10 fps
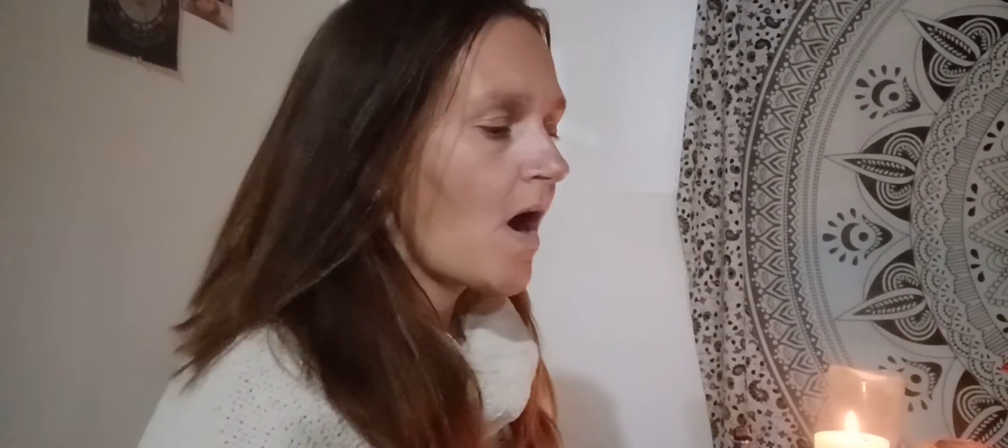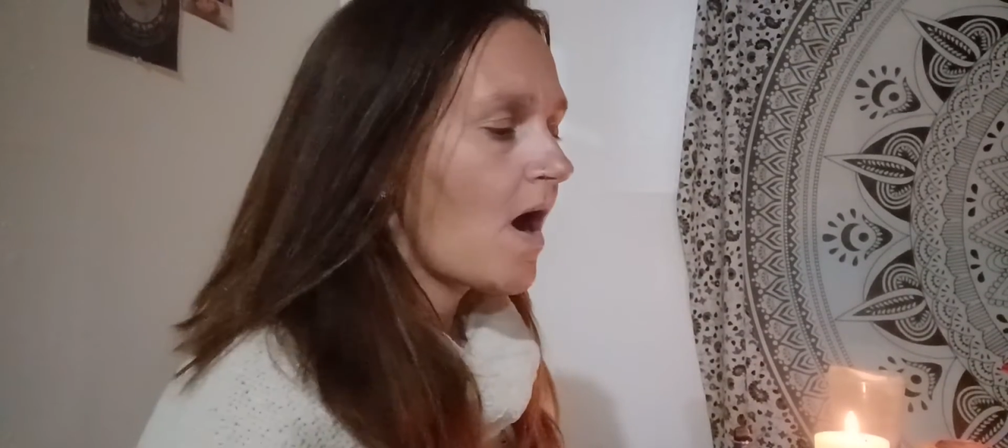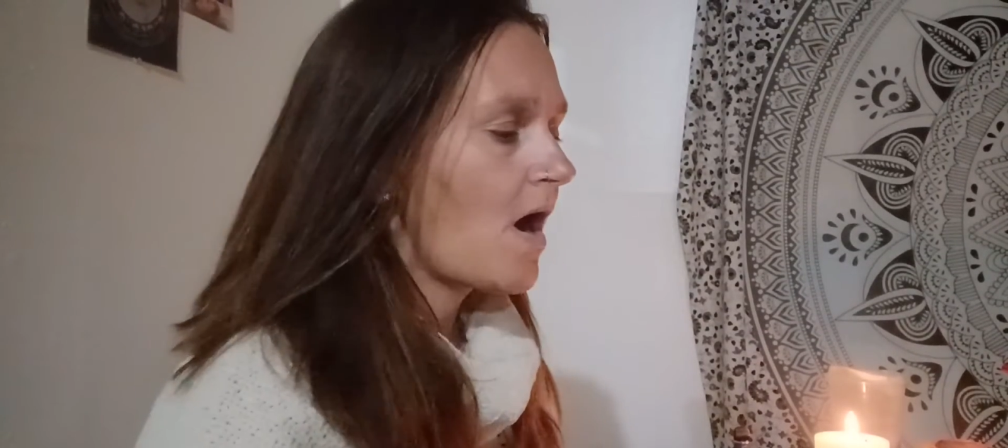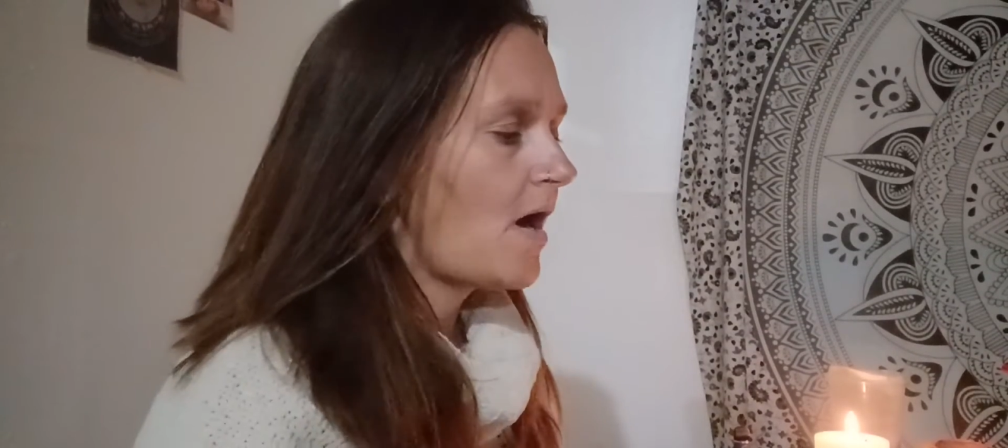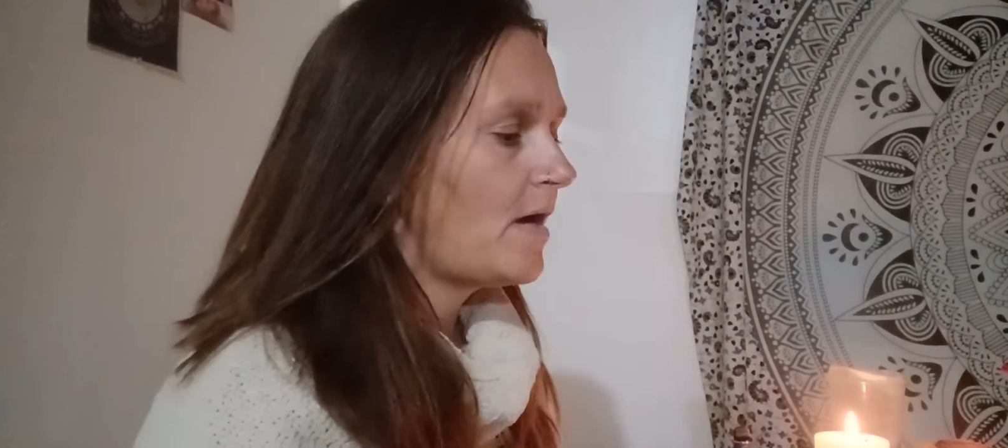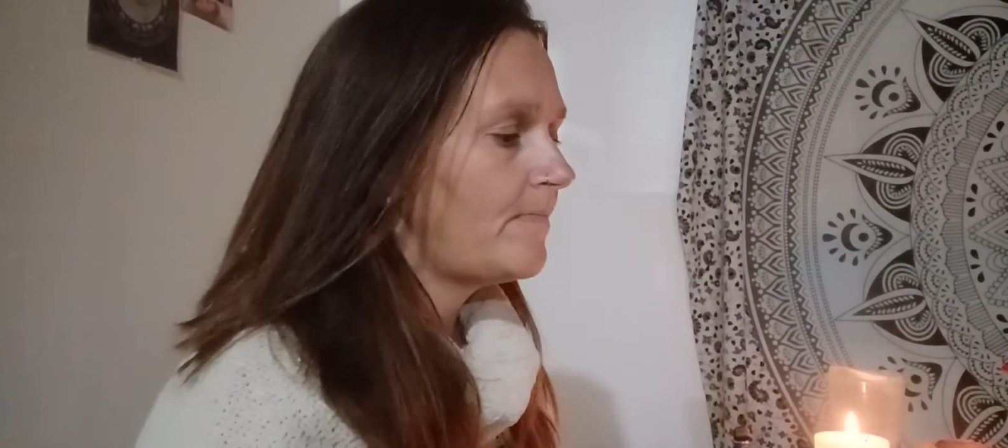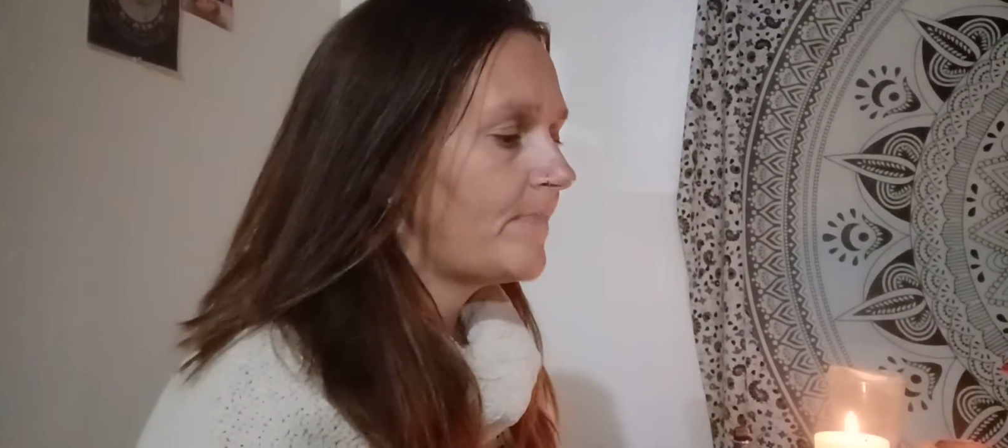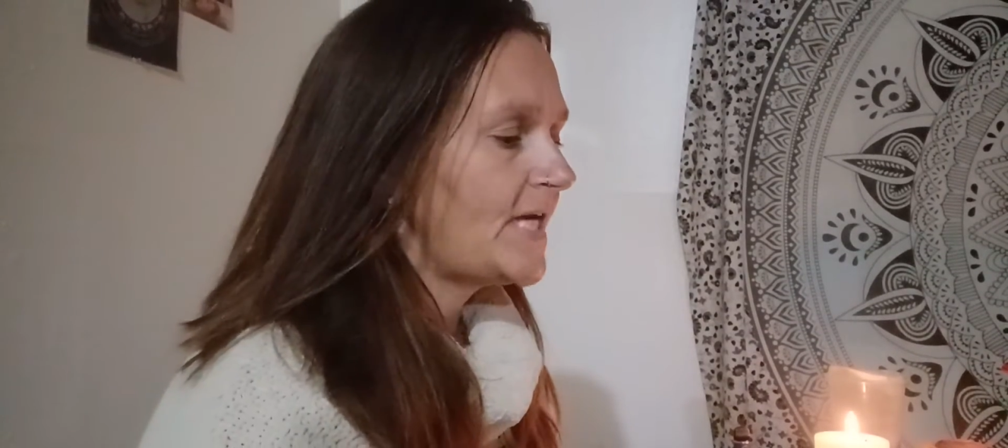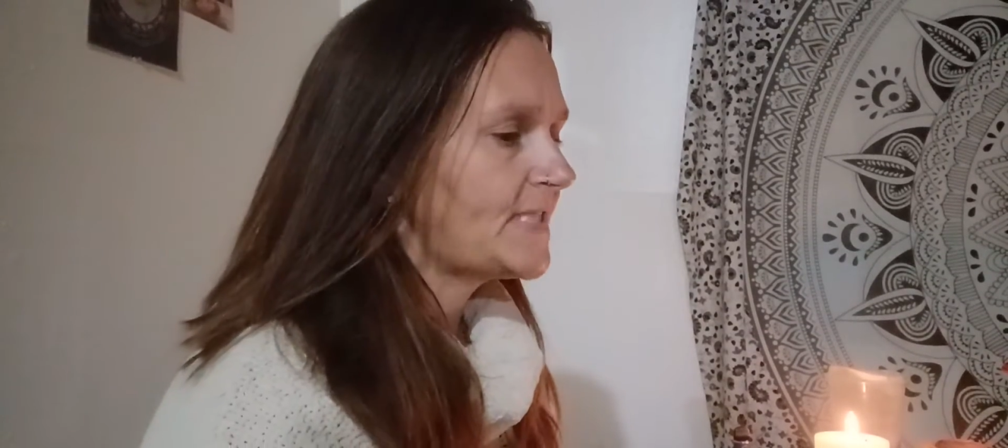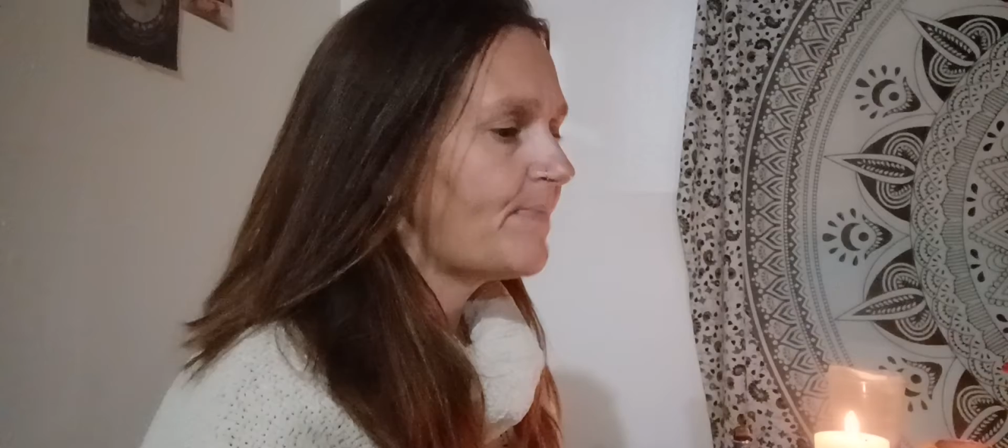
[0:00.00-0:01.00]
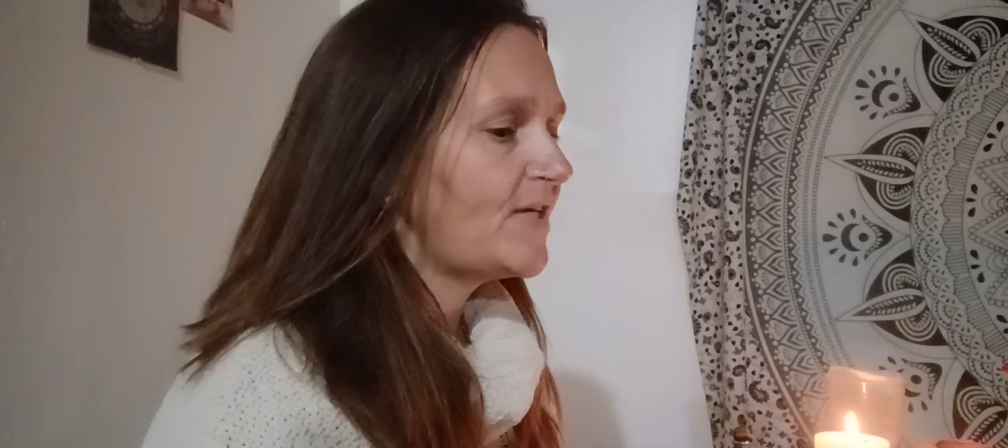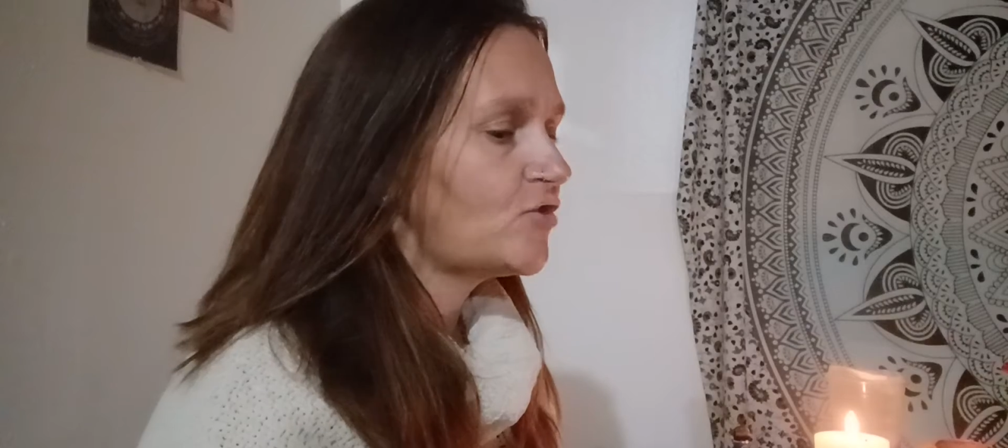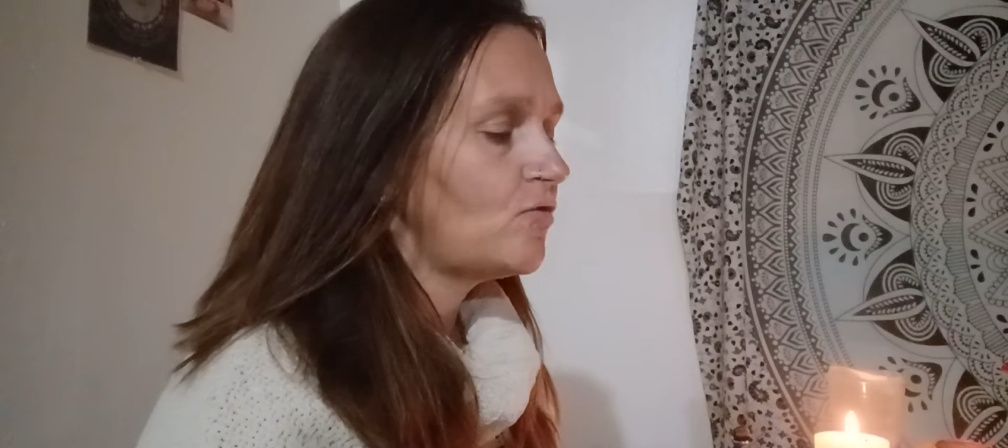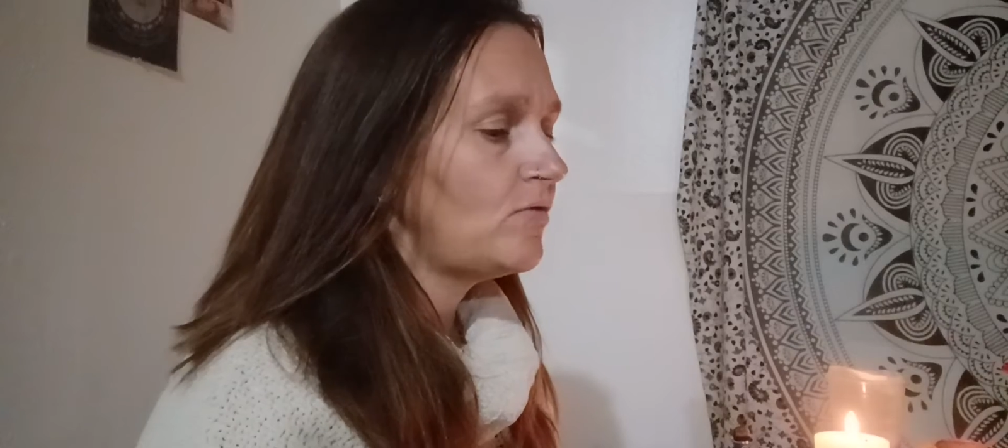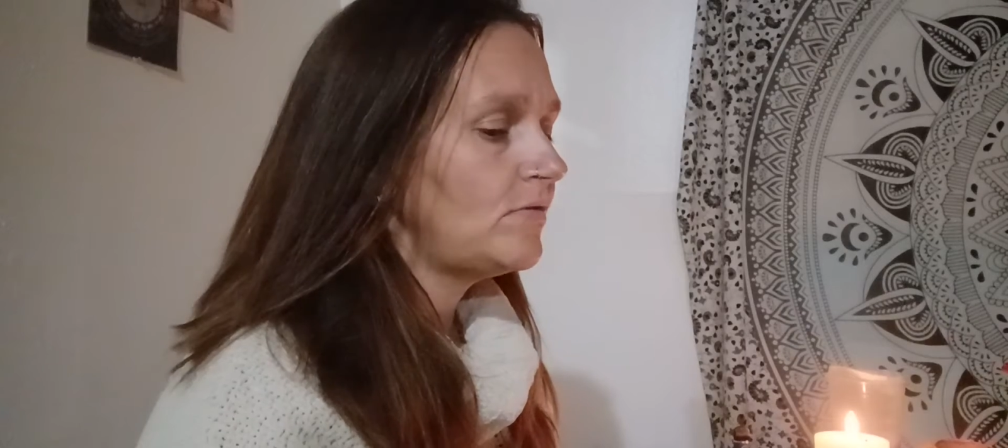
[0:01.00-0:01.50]
a
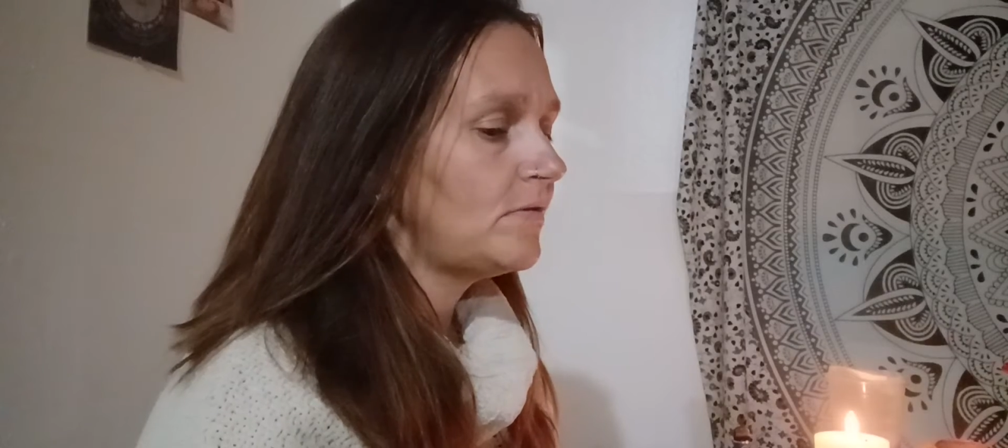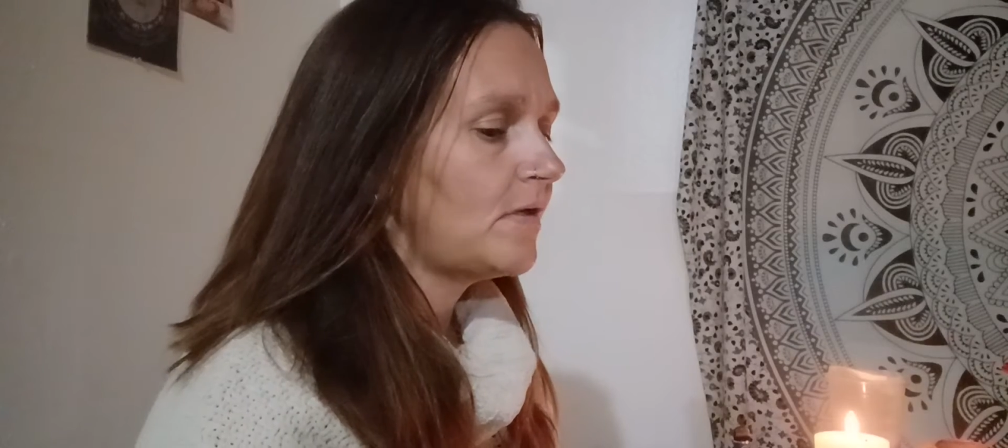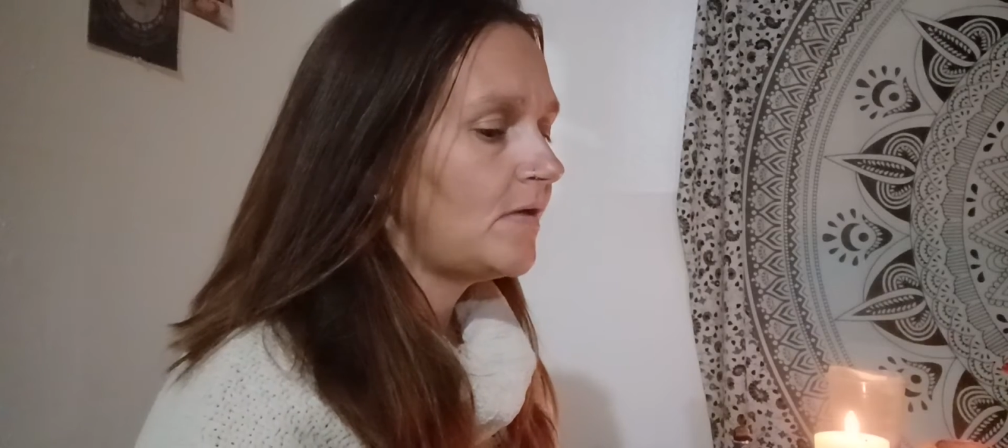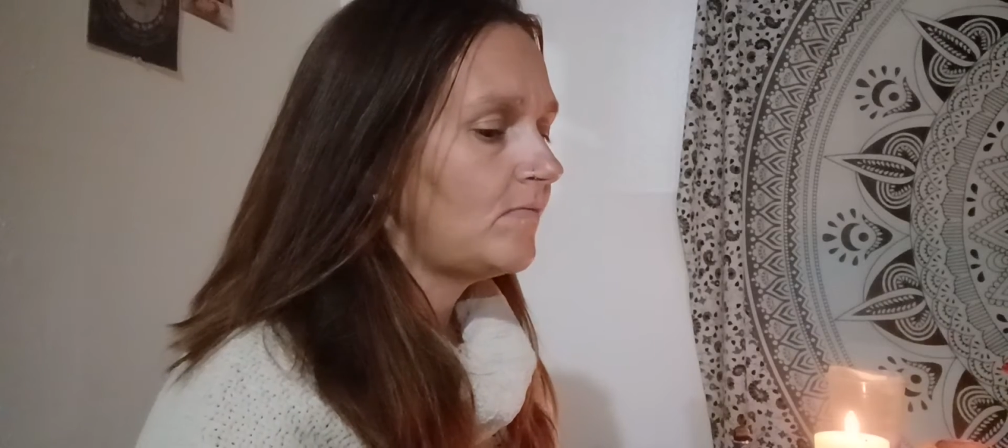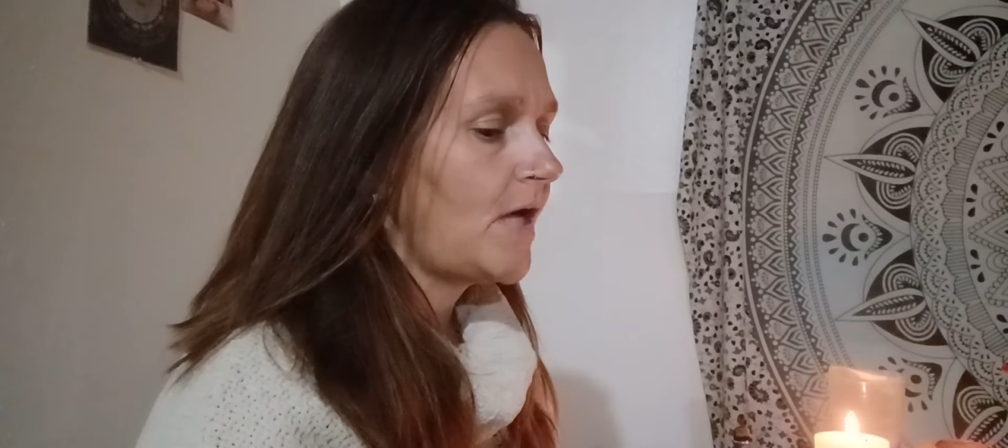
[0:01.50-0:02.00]
special